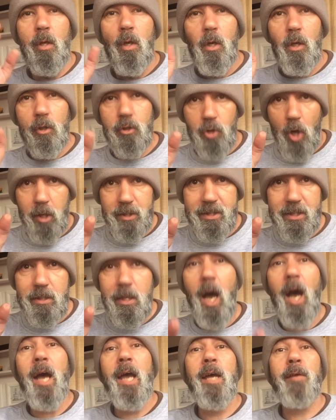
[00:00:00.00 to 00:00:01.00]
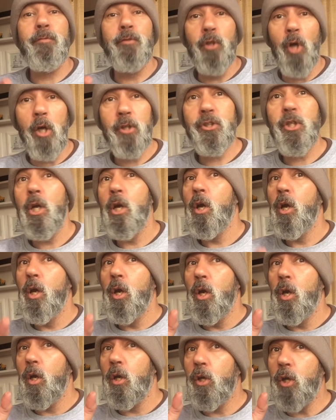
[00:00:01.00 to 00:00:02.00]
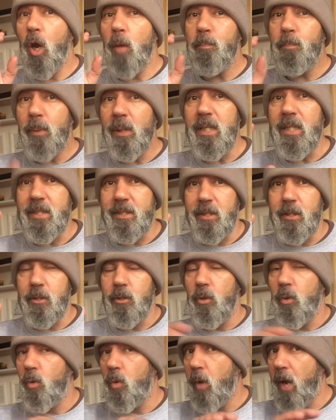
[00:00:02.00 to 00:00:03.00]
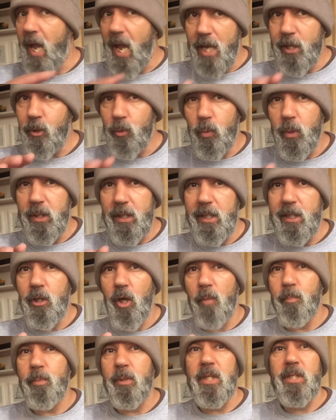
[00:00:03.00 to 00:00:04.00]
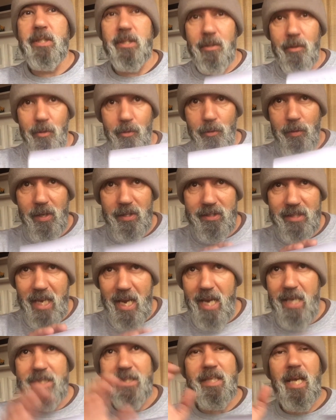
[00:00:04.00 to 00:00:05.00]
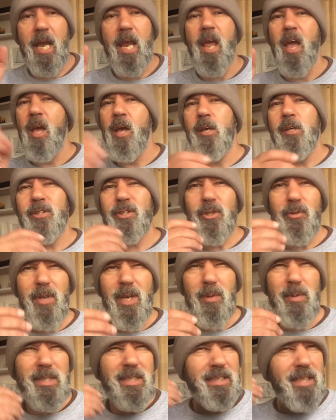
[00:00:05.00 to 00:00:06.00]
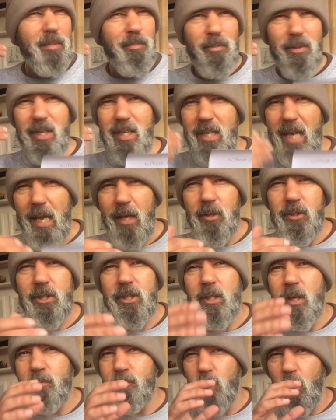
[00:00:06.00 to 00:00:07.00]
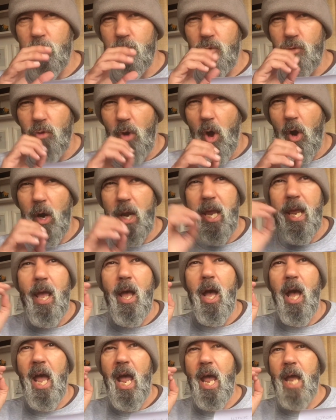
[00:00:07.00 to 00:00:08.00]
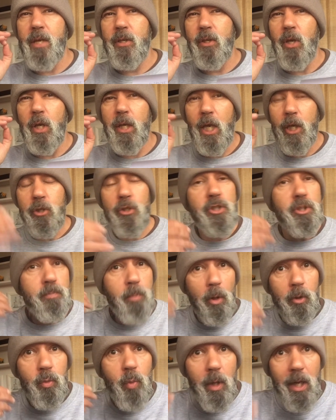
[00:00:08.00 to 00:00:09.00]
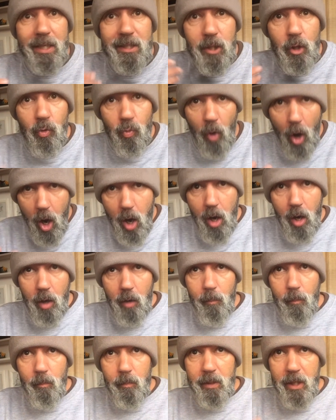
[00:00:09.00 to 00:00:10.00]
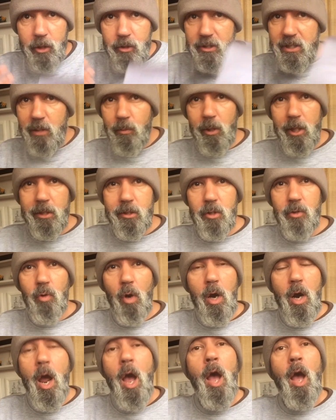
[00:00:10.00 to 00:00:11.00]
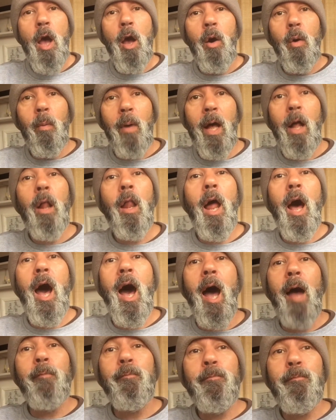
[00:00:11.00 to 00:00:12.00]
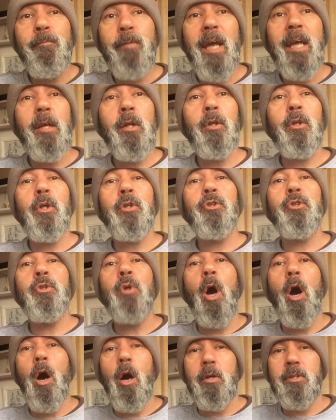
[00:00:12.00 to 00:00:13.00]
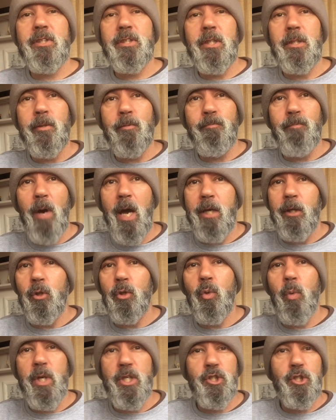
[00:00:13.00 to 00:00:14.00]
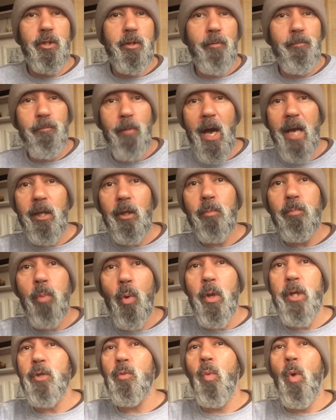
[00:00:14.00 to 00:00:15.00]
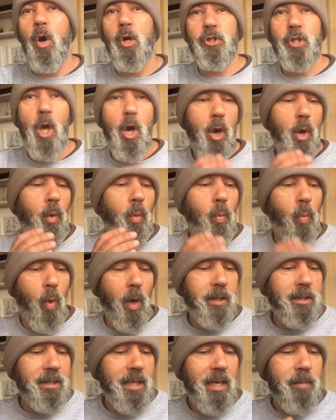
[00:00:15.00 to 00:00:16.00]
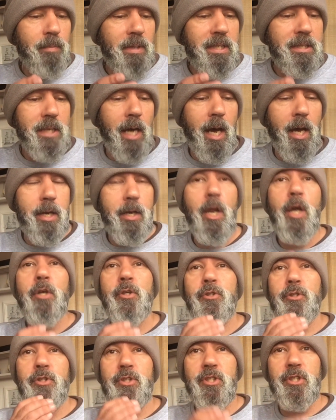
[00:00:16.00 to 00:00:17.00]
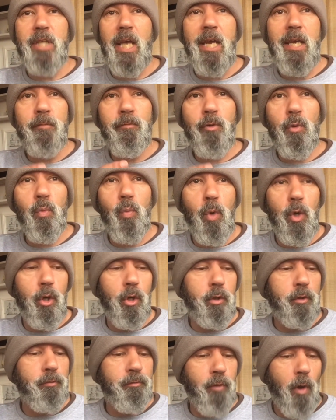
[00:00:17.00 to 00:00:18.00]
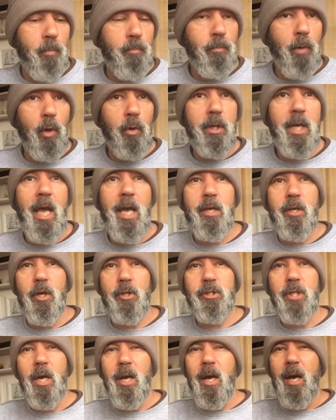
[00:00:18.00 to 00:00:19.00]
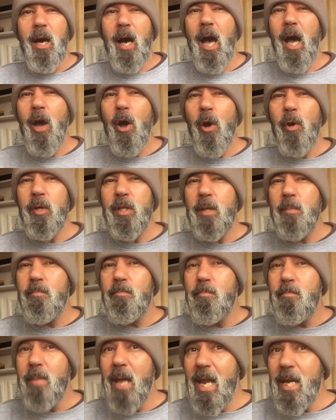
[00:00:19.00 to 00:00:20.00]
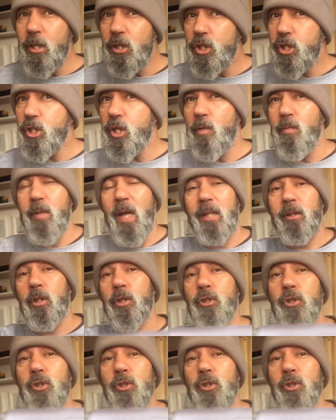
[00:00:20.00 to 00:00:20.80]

Granted, I have not completed or adequately completed this essay. So there is something else that I've gotten wrong here. And can you spot what I did wrong? Can you see what I did wrong? Well, I failed to answer the final question. The final point was, what can be done to save the world from volcanoes? I only mentioned that the